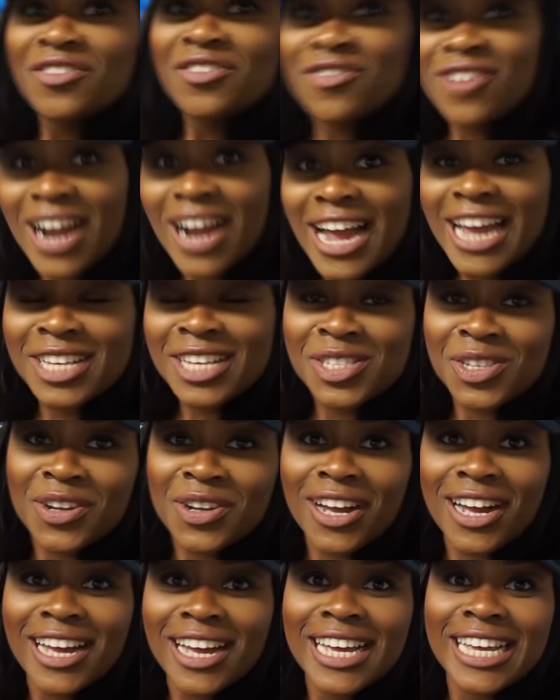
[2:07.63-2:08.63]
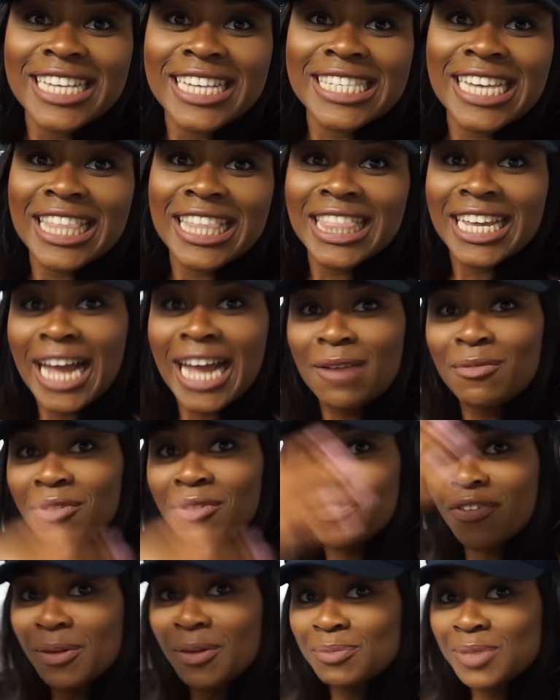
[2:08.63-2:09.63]
Right, so guys, in the Cam
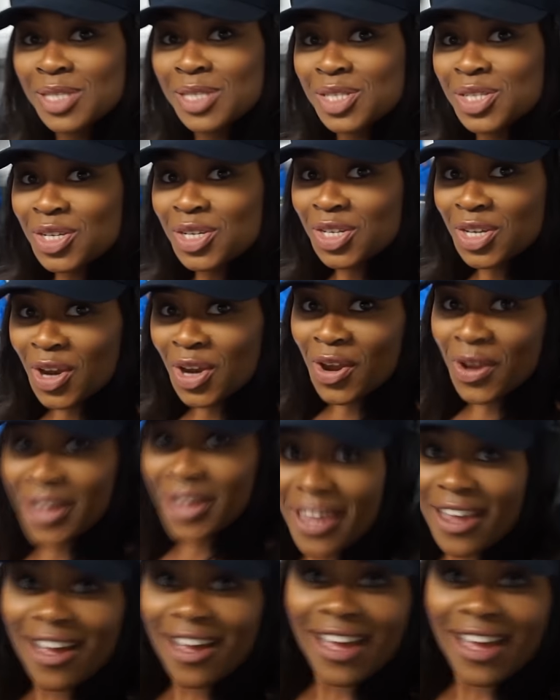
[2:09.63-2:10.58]
FM studio here